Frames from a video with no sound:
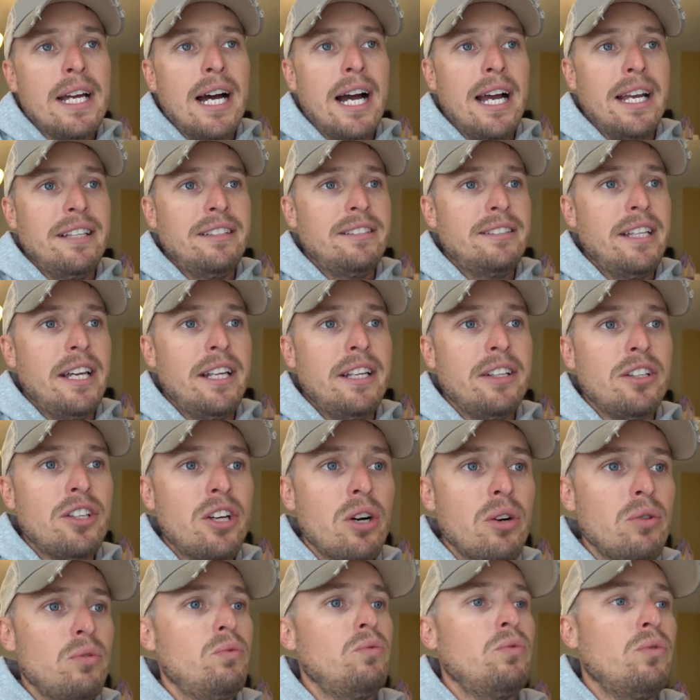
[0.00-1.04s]
I stated
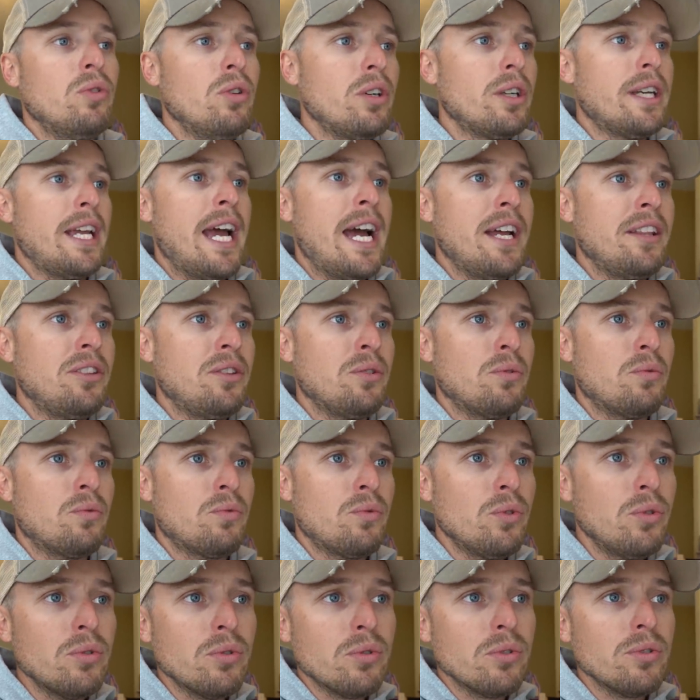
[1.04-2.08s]
go look at the
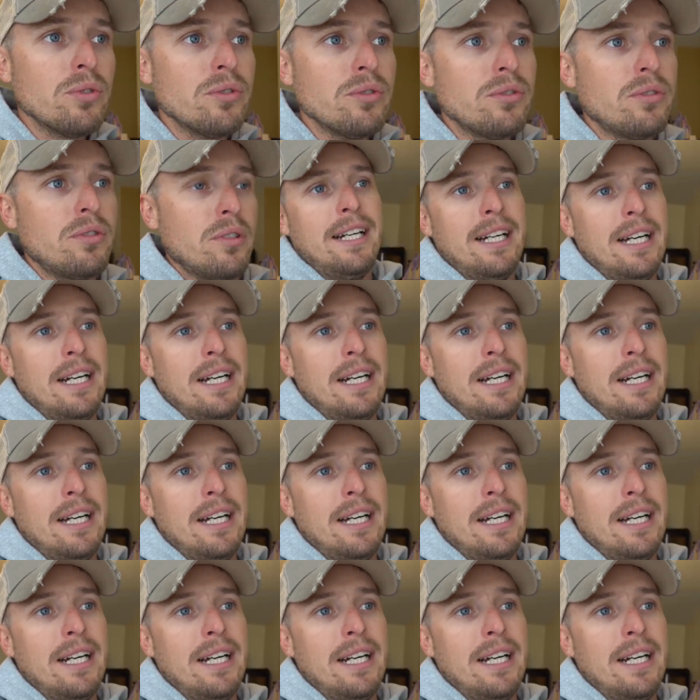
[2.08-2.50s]
rules rules.